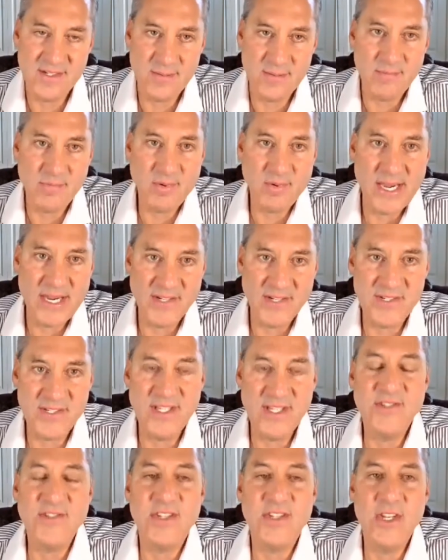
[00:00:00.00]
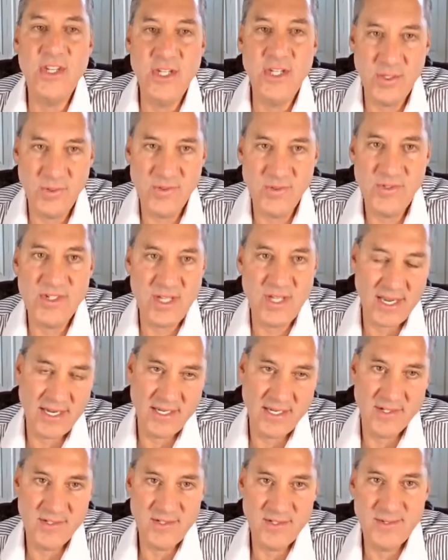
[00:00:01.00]
is embraced. It's a new
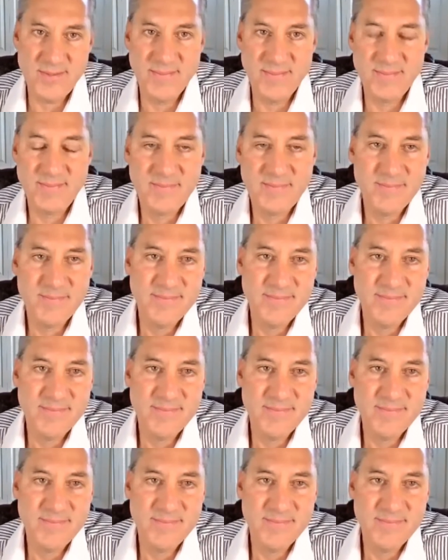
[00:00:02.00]
science.